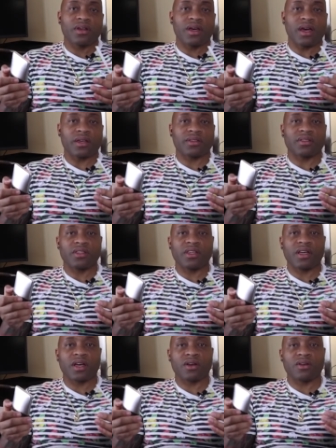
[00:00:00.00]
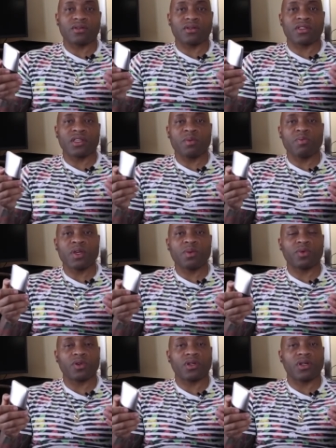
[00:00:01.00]
I can see how some
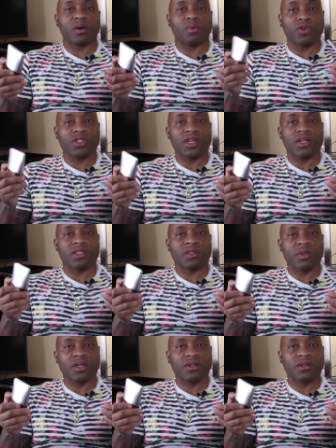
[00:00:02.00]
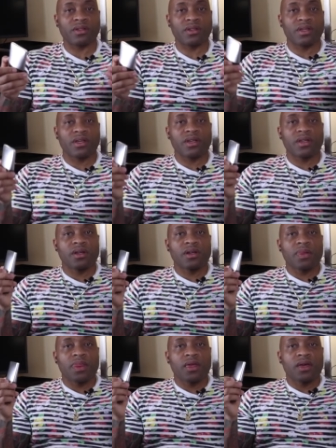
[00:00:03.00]
people appreciate the smell,
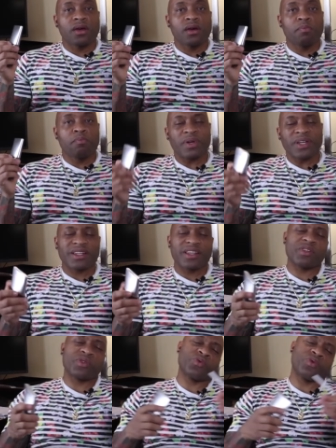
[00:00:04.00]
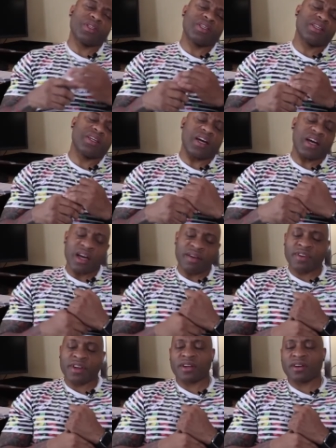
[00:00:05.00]
but it's really
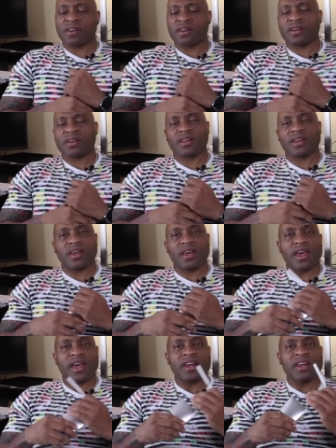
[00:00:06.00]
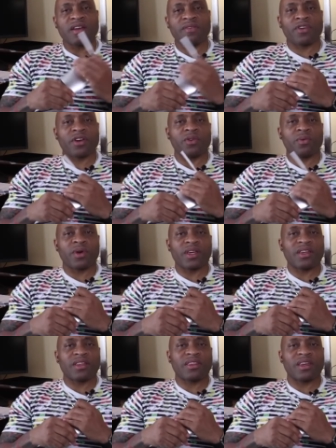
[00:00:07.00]
avant-garde and different in a
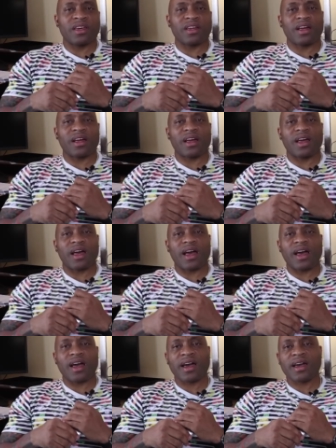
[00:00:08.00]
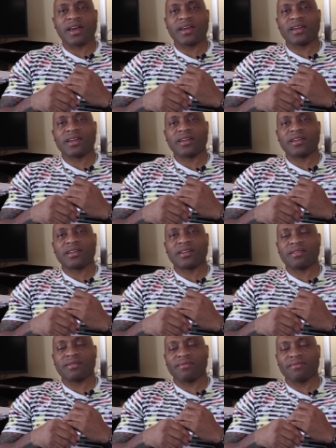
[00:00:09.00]
way that
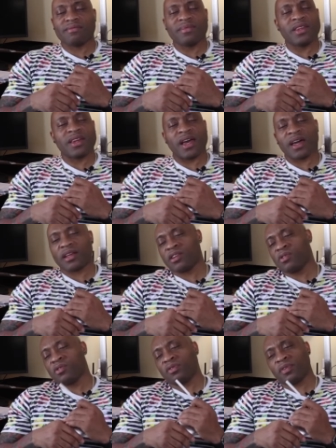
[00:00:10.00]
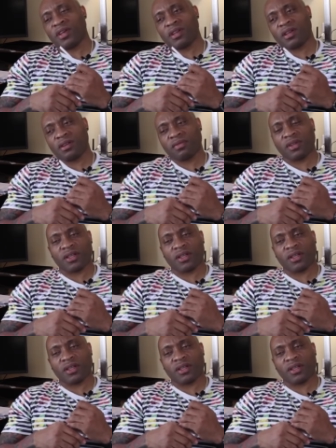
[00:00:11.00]
I'm not a huge fan of.